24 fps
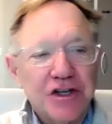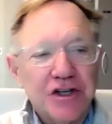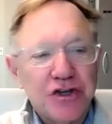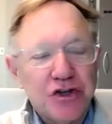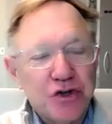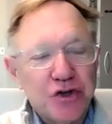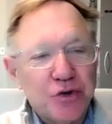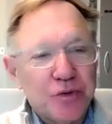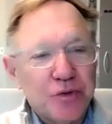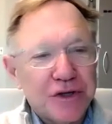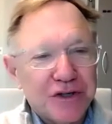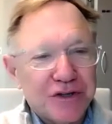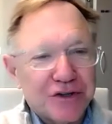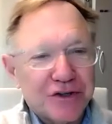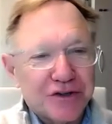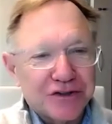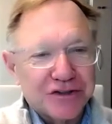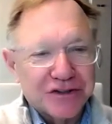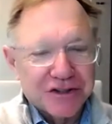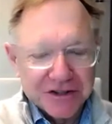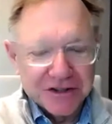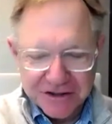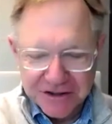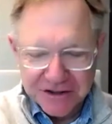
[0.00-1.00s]
at you and your
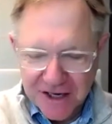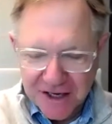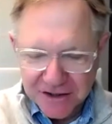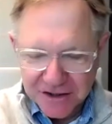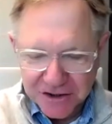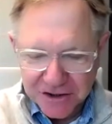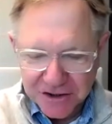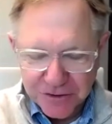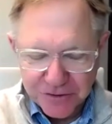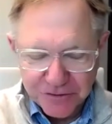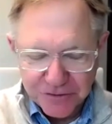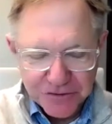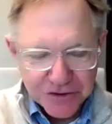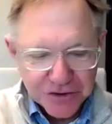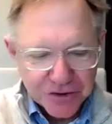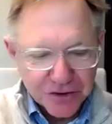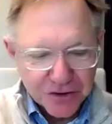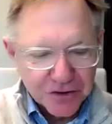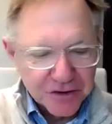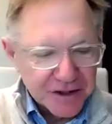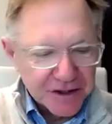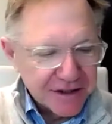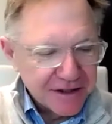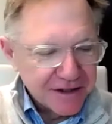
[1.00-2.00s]
success, you've
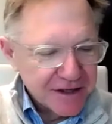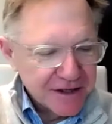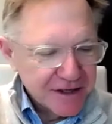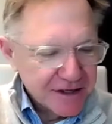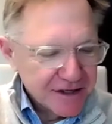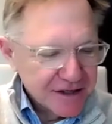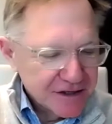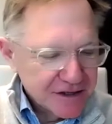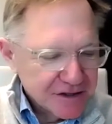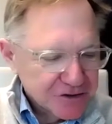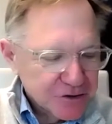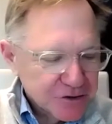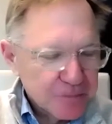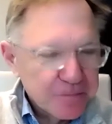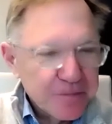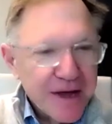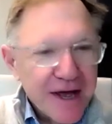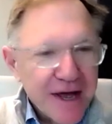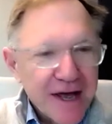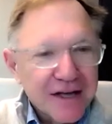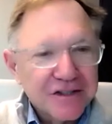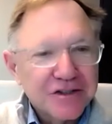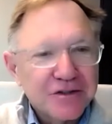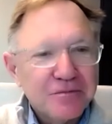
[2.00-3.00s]
certainly
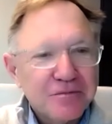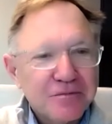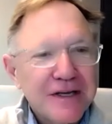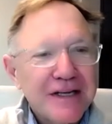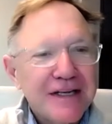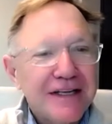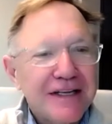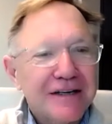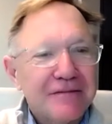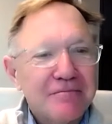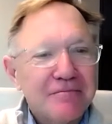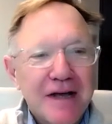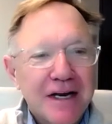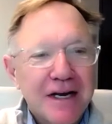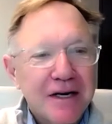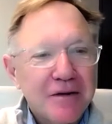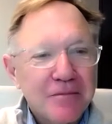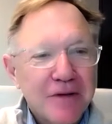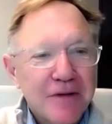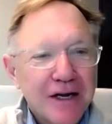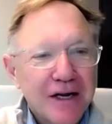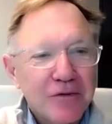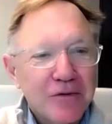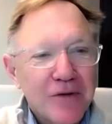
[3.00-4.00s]
surpassed me in many,
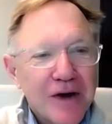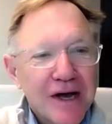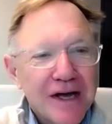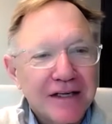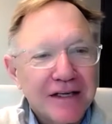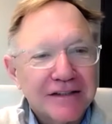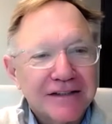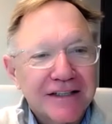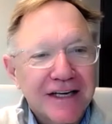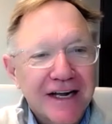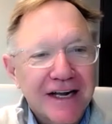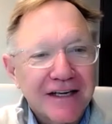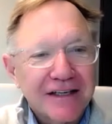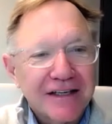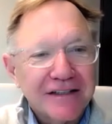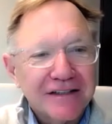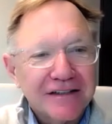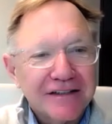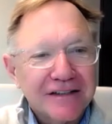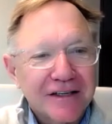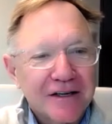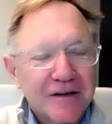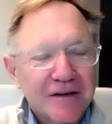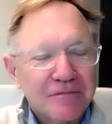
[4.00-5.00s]
many ways. And
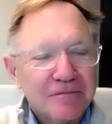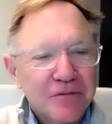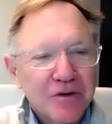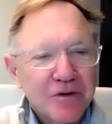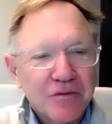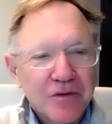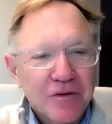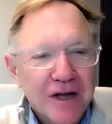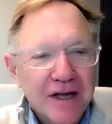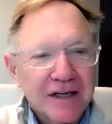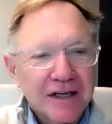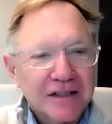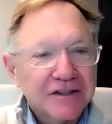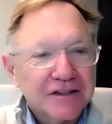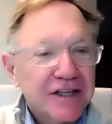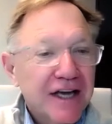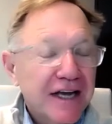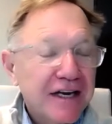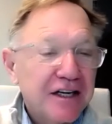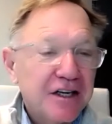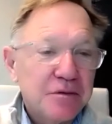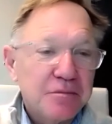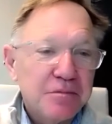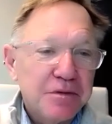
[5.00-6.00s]
I'm
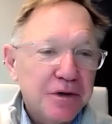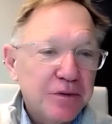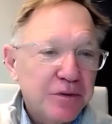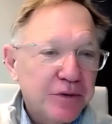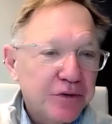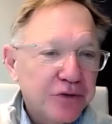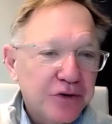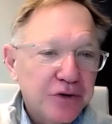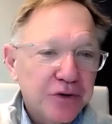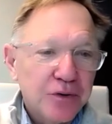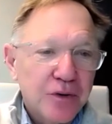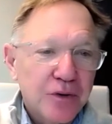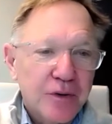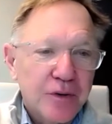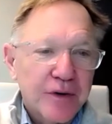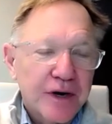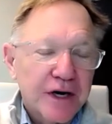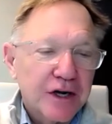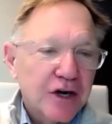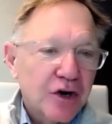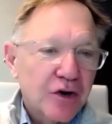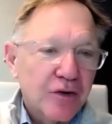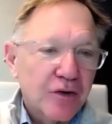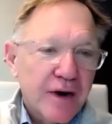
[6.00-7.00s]
excited to be with you. I
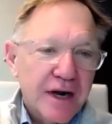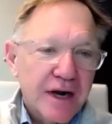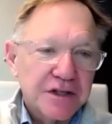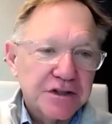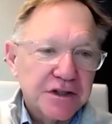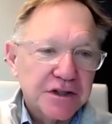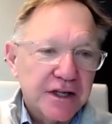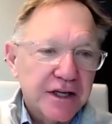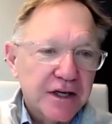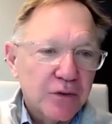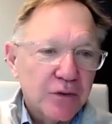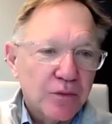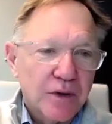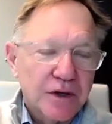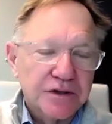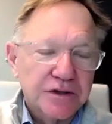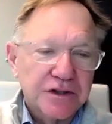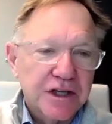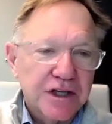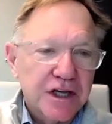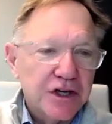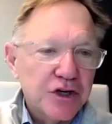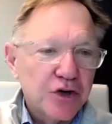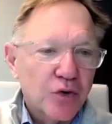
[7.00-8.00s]
want to congratulate once
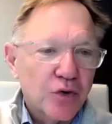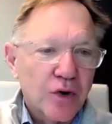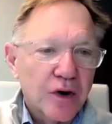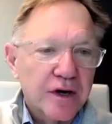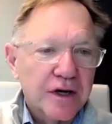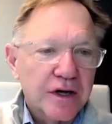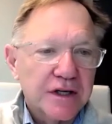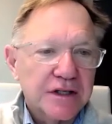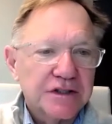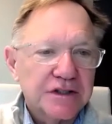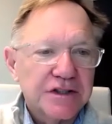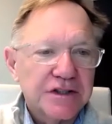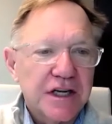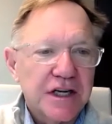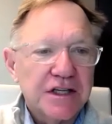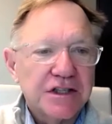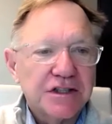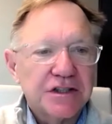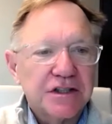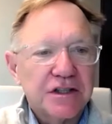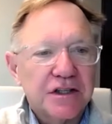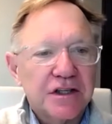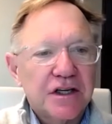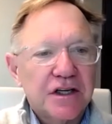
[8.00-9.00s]
again your
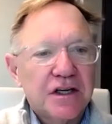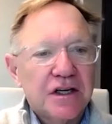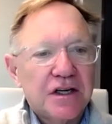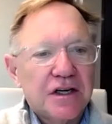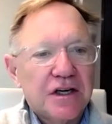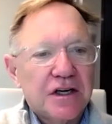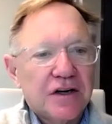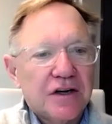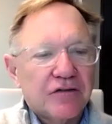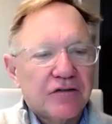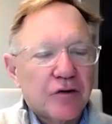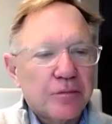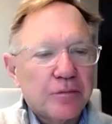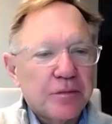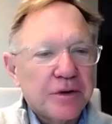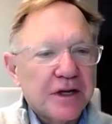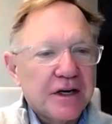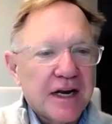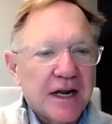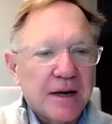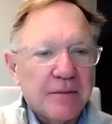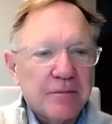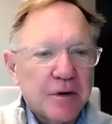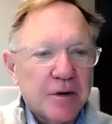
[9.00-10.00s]
organization for
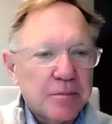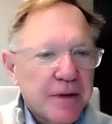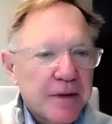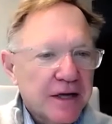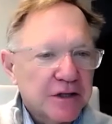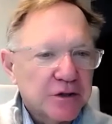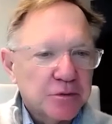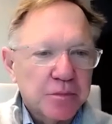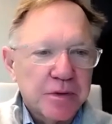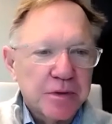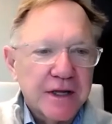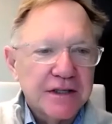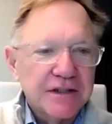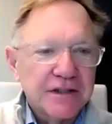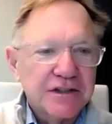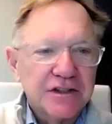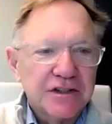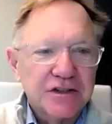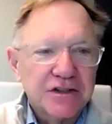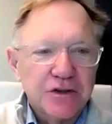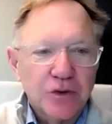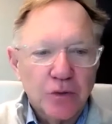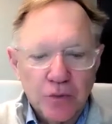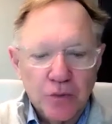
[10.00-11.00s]
being named the best
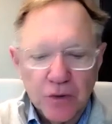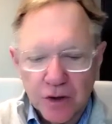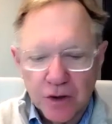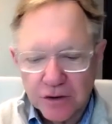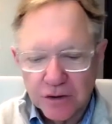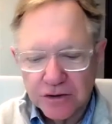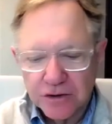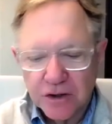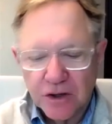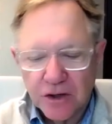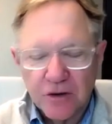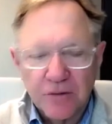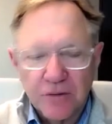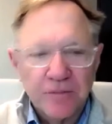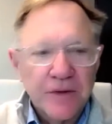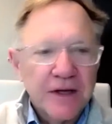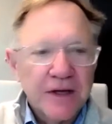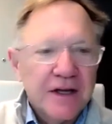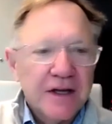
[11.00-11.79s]
places to work. So,